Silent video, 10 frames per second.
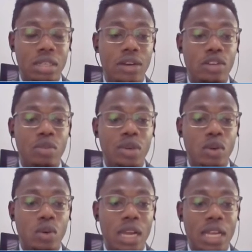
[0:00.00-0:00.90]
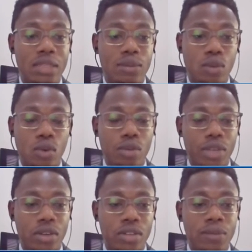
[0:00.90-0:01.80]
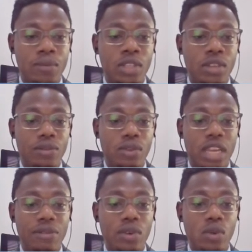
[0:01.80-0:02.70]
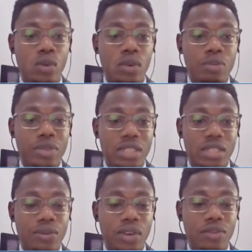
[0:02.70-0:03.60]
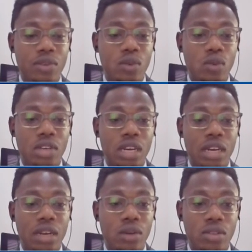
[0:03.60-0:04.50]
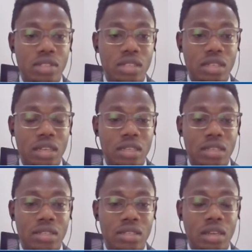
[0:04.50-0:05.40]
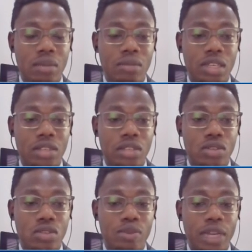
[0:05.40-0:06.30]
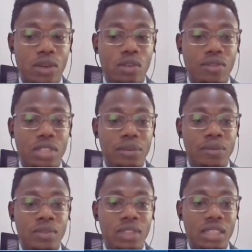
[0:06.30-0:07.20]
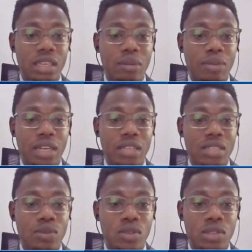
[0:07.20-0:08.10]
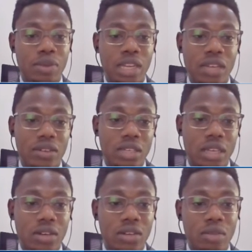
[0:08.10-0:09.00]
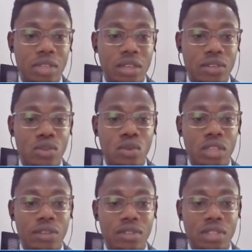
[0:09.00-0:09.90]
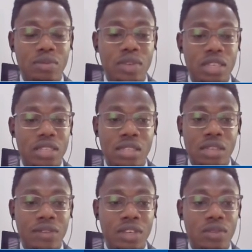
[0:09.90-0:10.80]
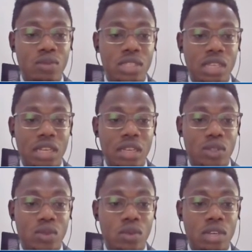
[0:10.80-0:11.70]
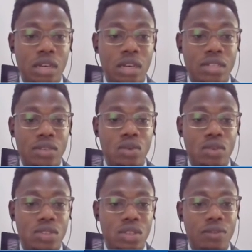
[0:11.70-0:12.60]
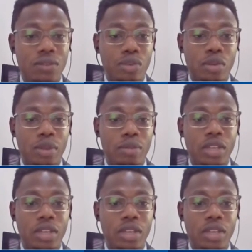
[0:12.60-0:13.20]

economy requires more, because for every one piece, for every one naira loss that is induced by COVID, the impact is multiplied on the economy. So if the CBN is intervening with one naira, it's not going to solve the problem.